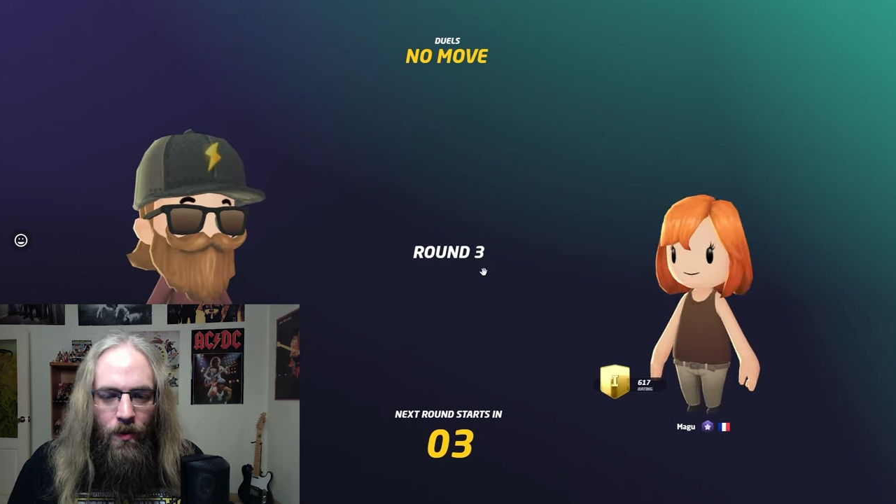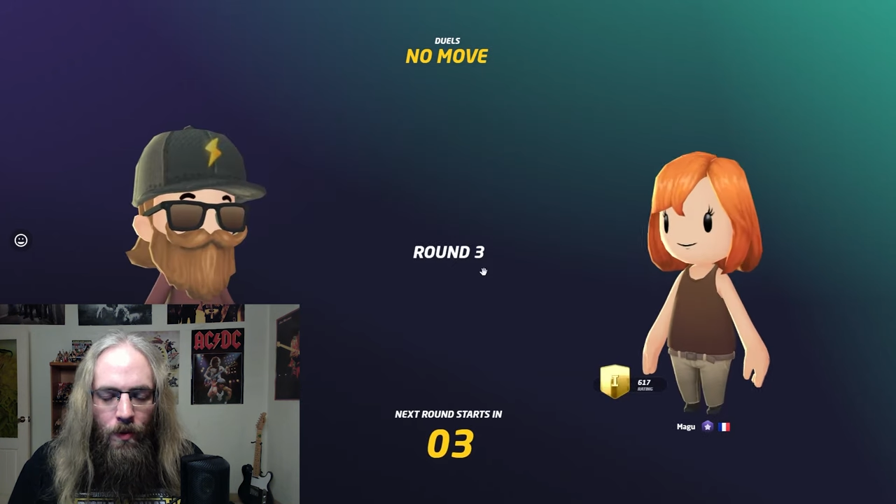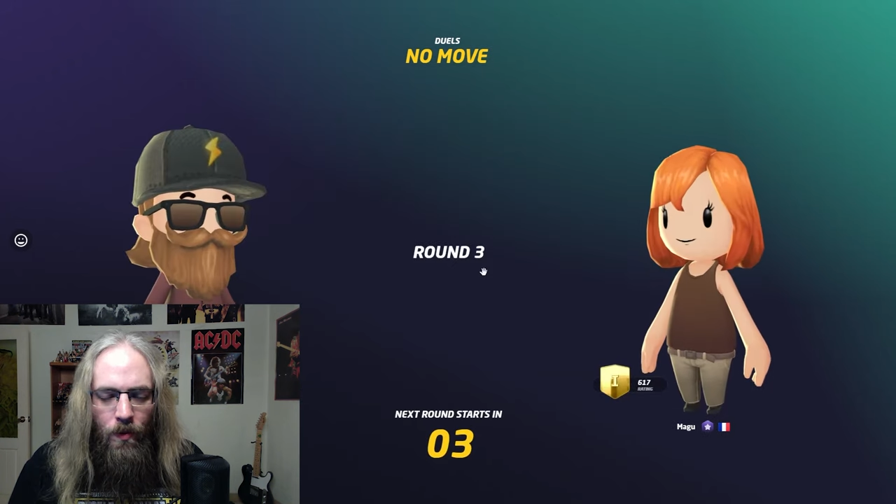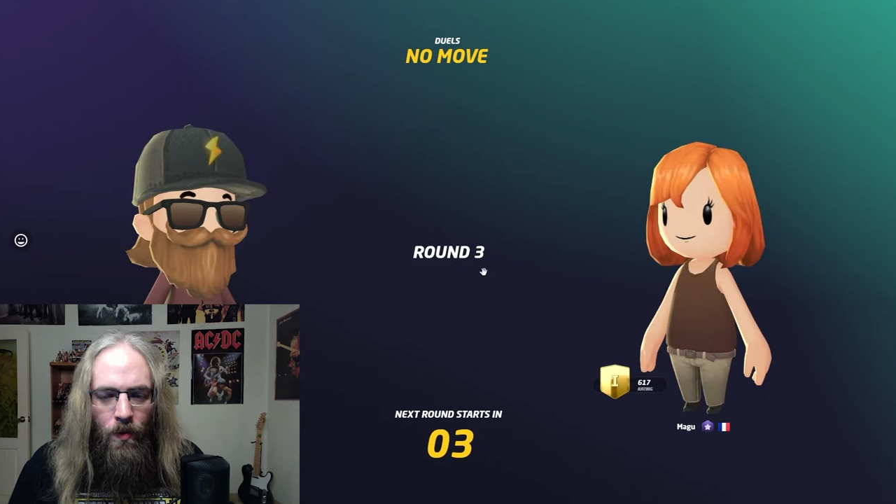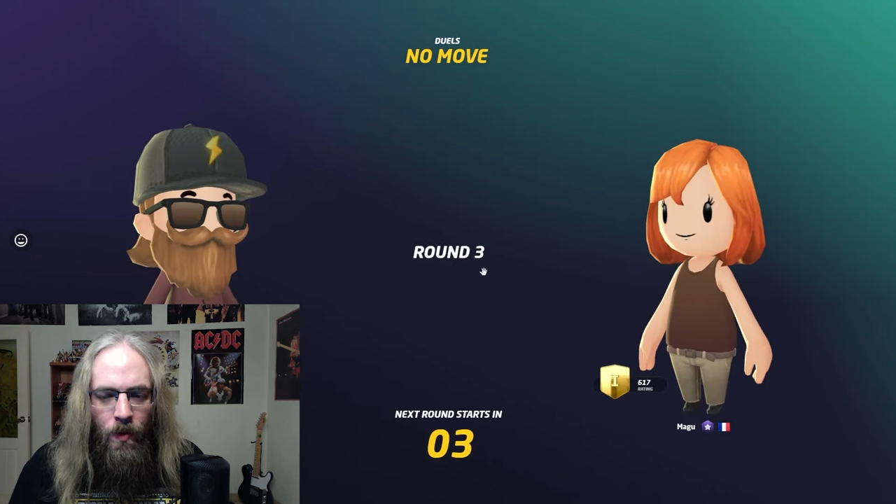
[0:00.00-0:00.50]

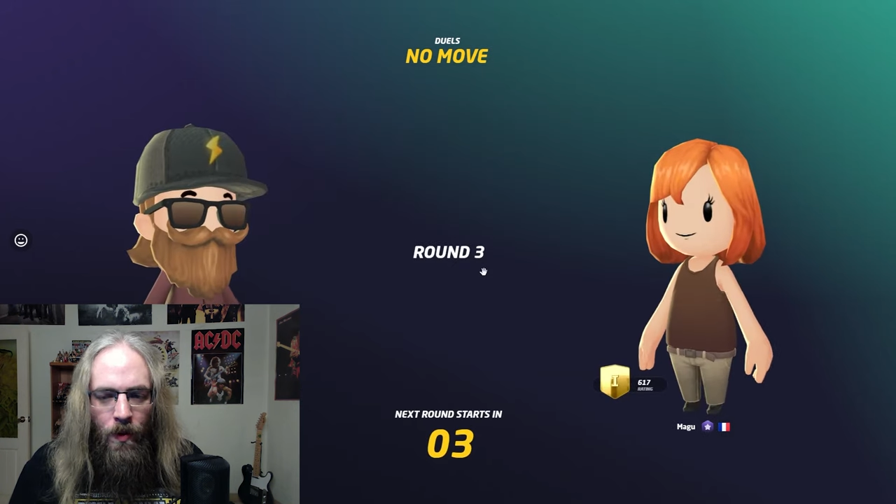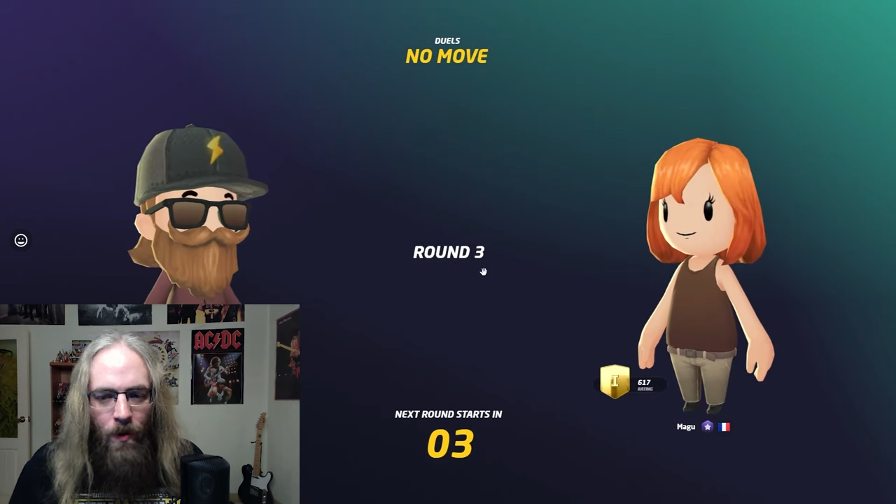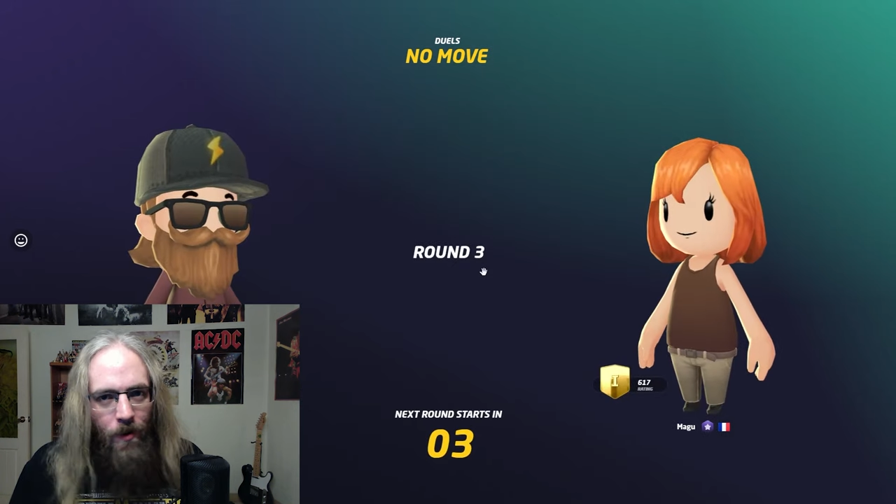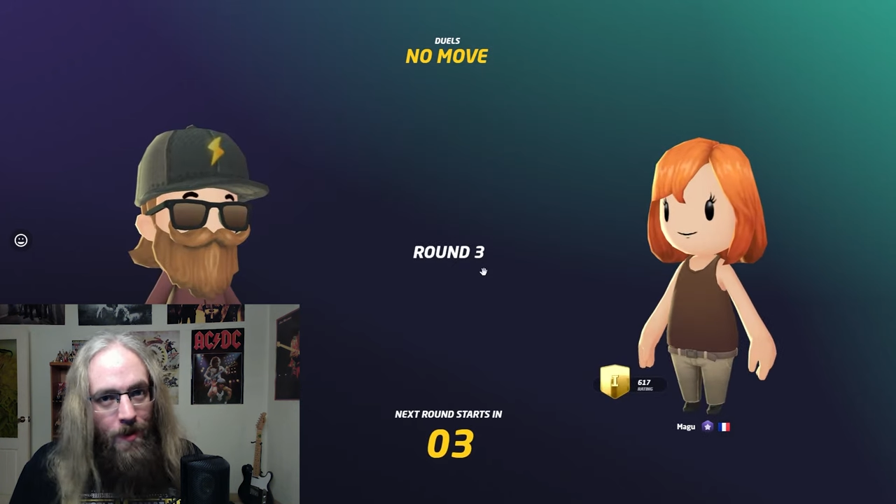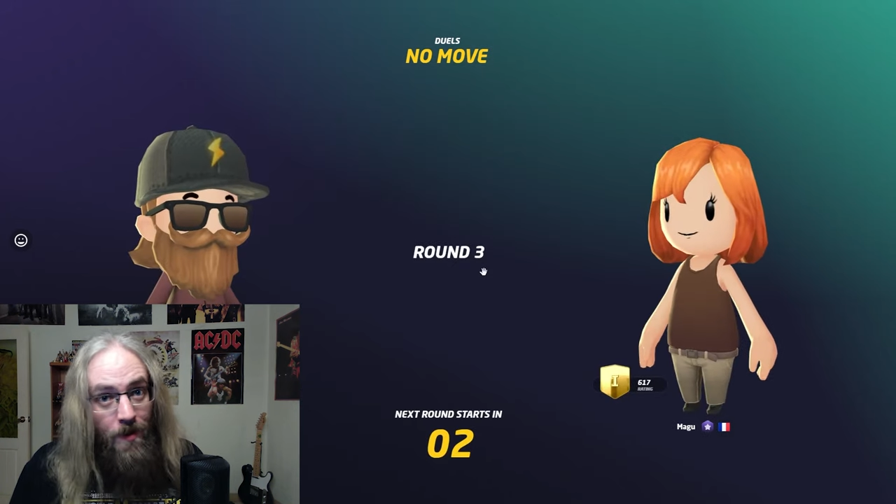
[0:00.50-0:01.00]
Whew,
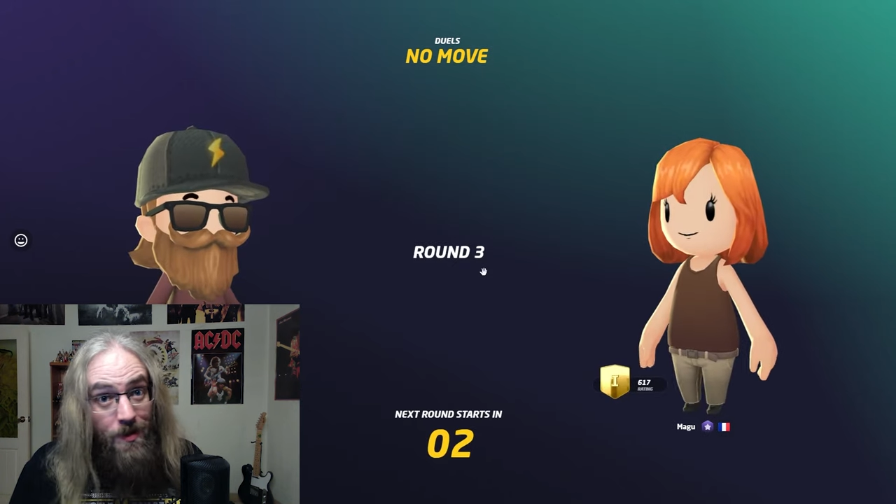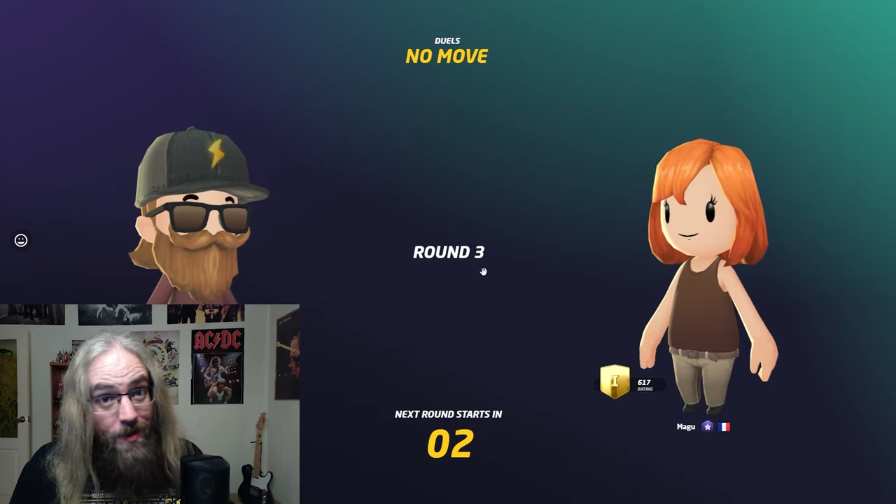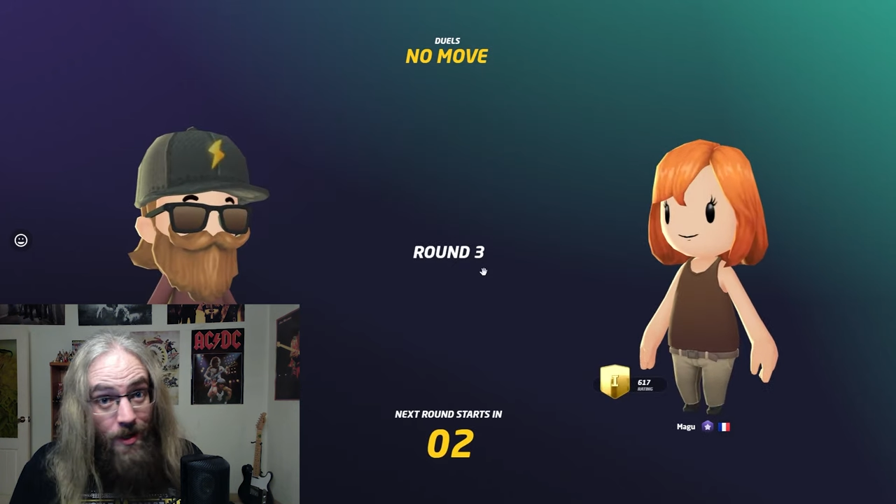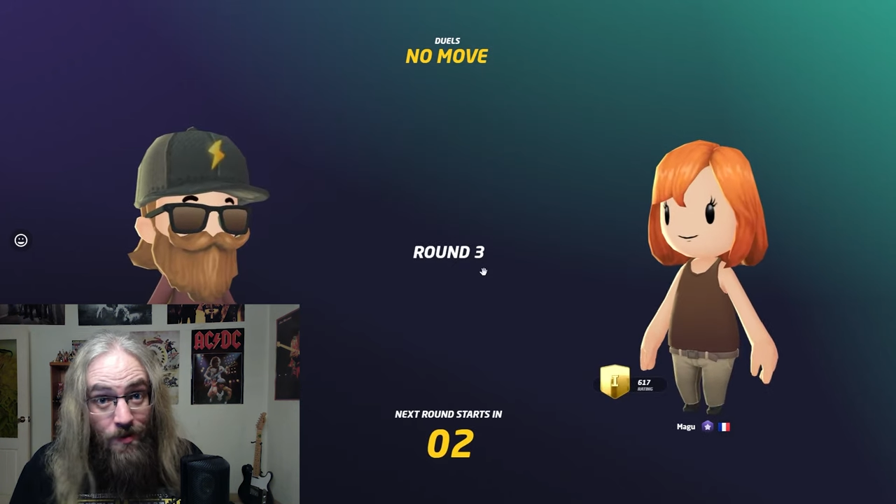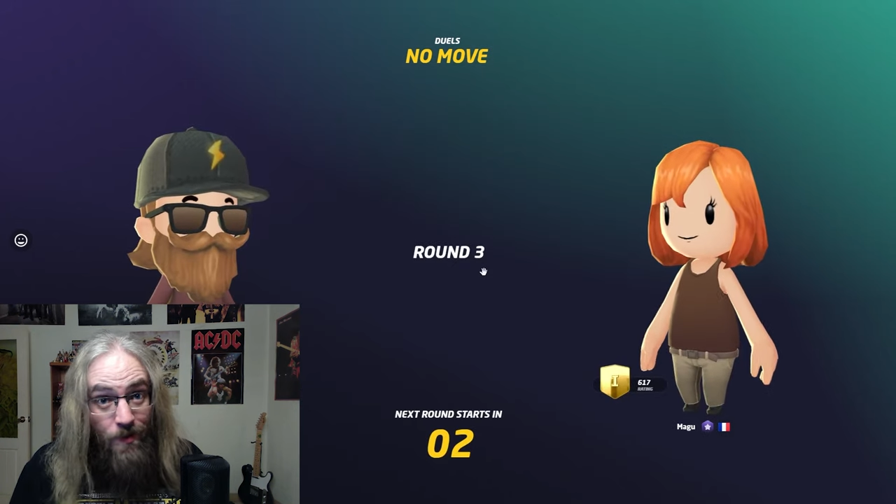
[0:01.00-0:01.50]
almost guessed